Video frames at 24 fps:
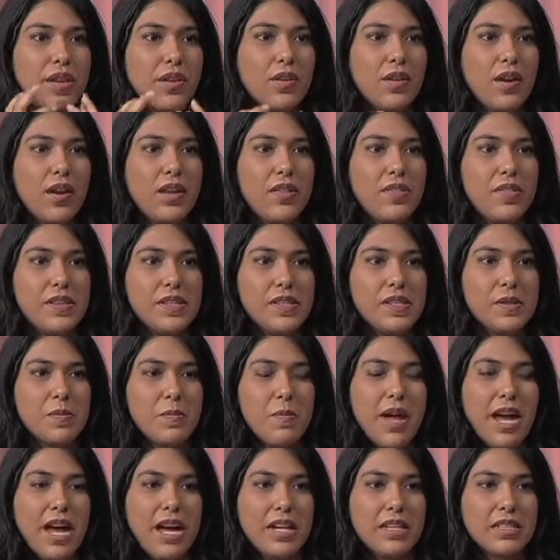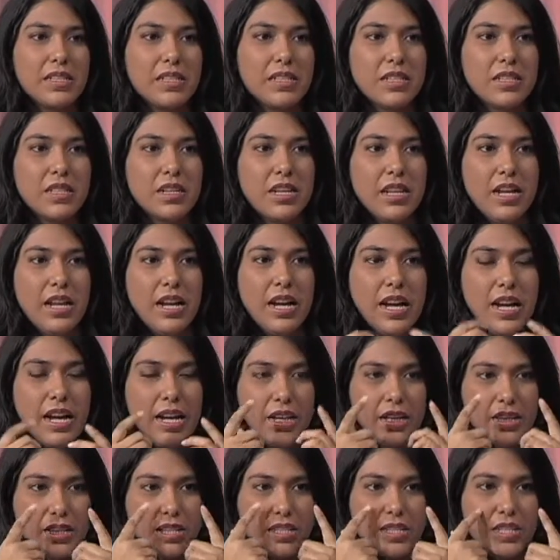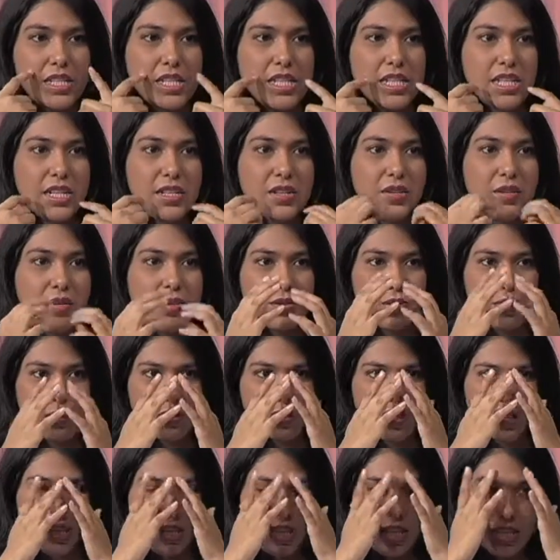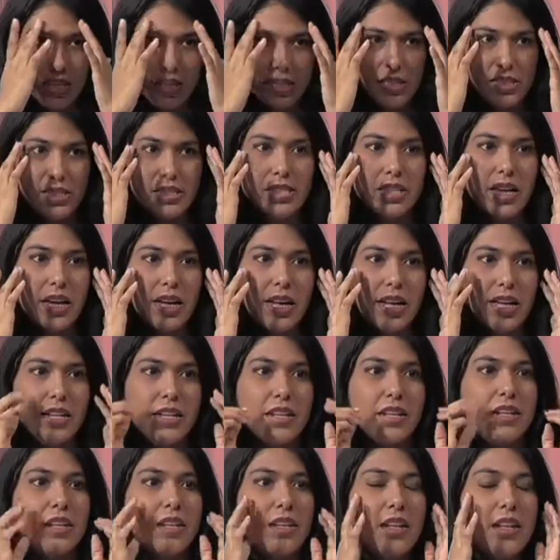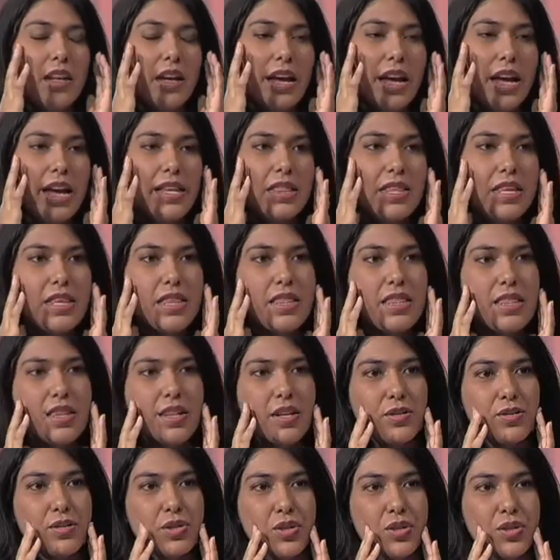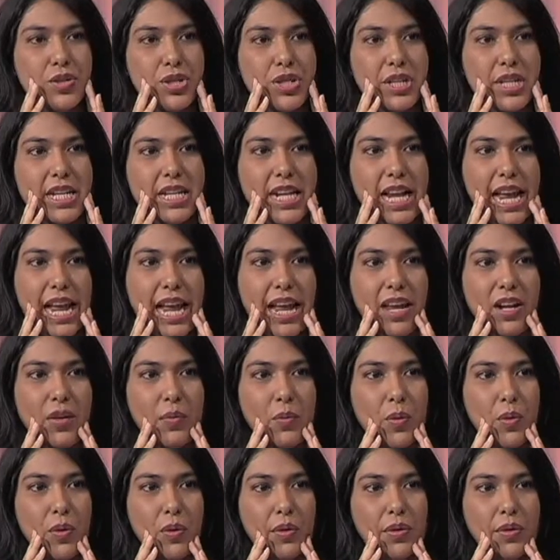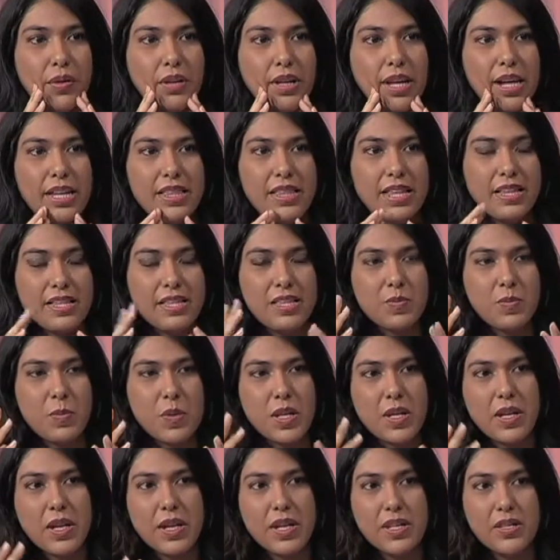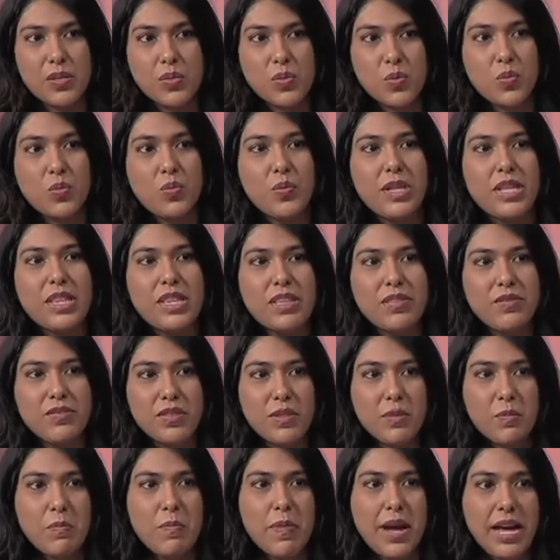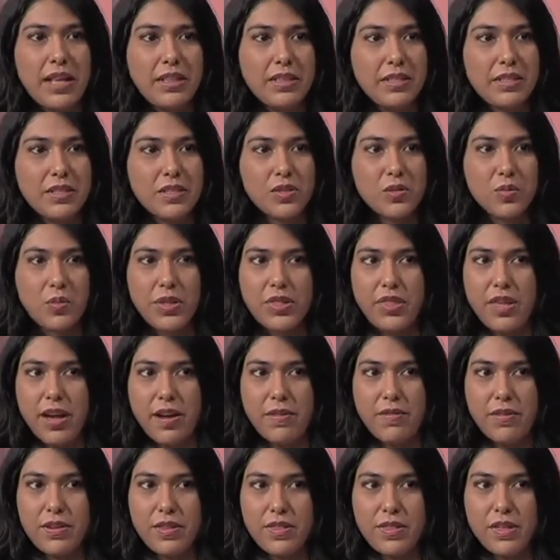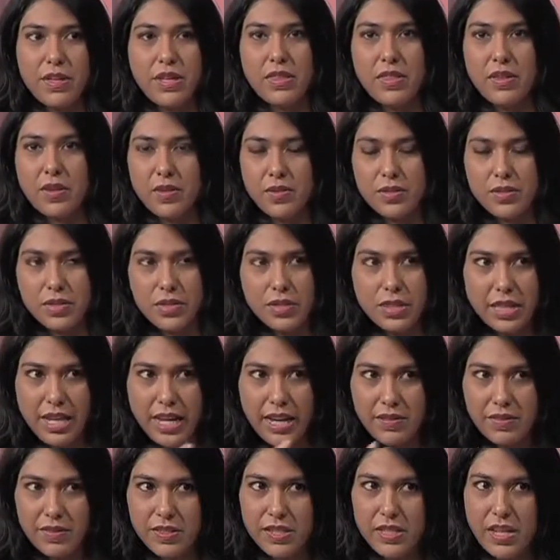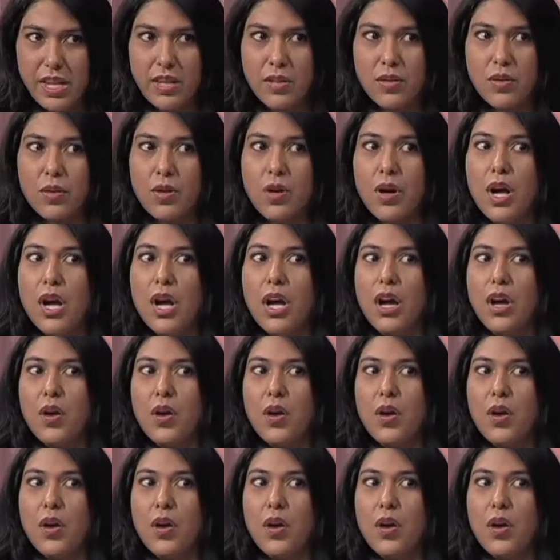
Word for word: that are on this mask, uh, the tears, the sun, and then there's usually an animal, and that's because we live in balance with everything. There is a life cycle.